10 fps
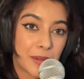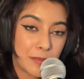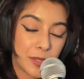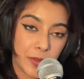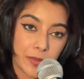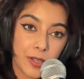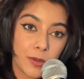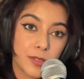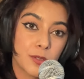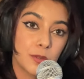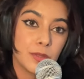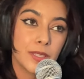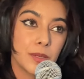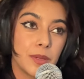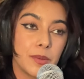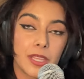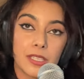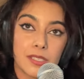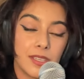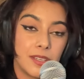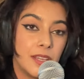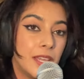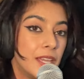I mean, we would go to school and we would listen